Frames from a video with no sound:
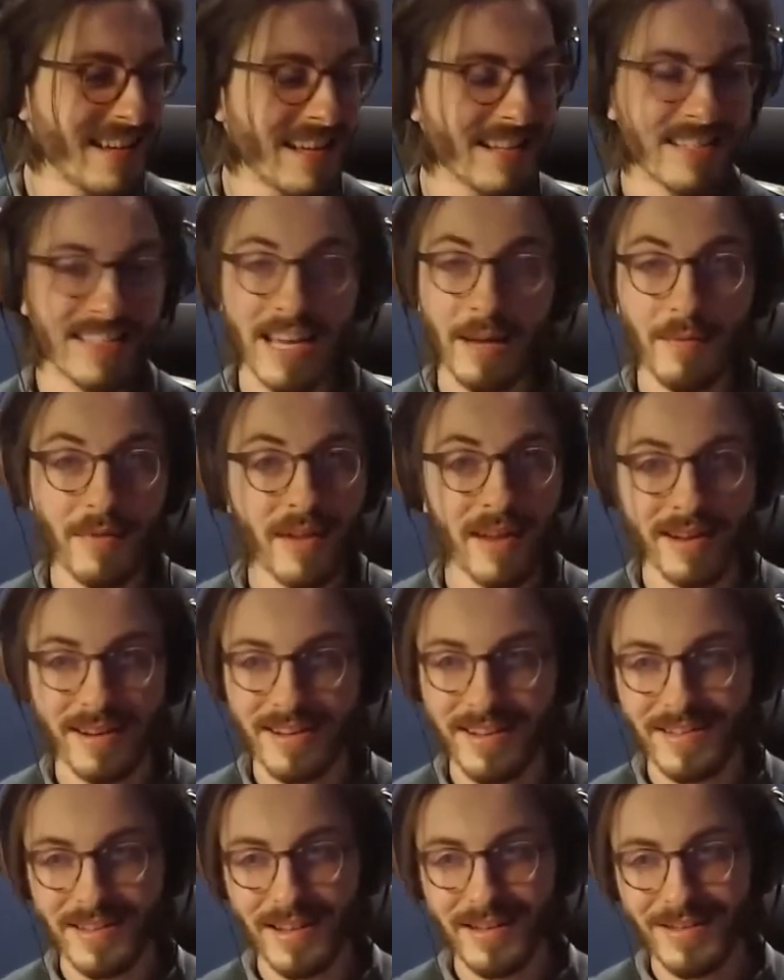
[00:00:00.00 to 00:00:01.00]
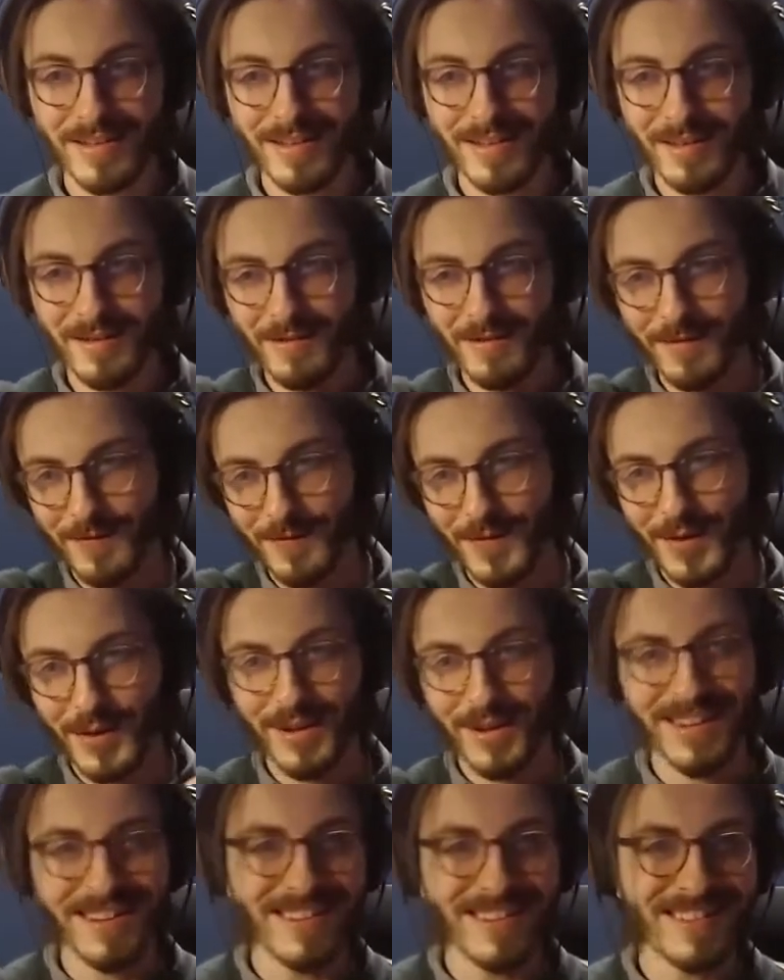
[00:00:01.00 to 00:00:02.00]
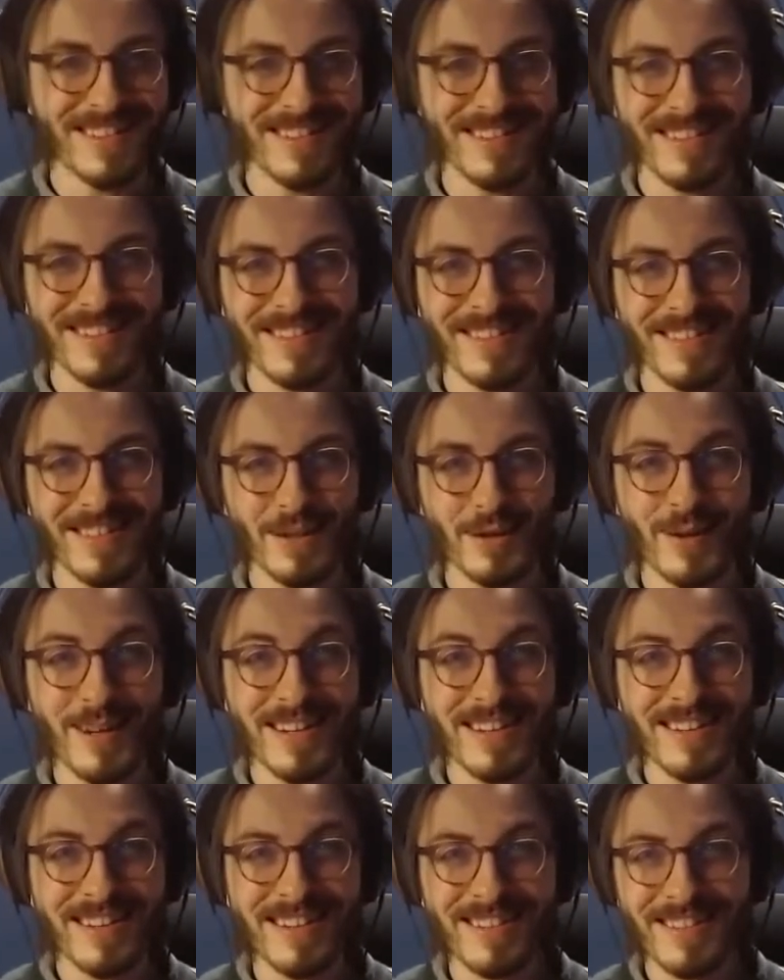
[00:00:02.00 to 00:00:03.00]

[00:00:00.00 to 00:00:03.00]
Same thing. It's string